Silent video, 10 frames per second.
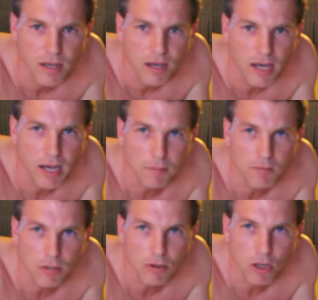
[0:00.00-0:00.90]

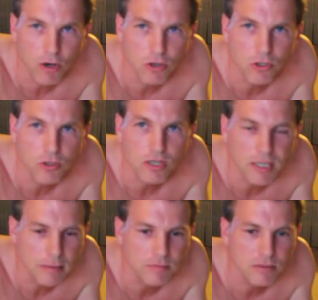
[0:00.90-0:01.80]
The longer you can
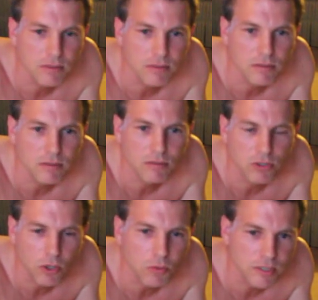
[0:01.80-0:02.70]
keep
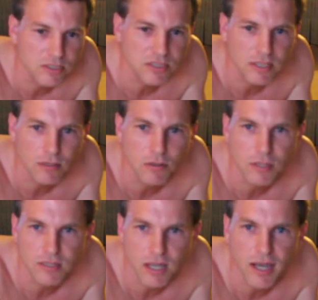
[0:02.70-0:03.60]
totally still
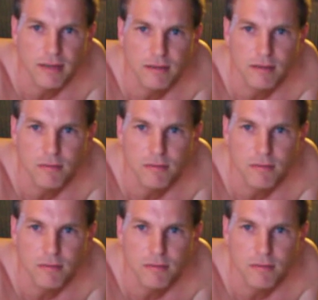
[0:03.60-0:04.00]
and tight,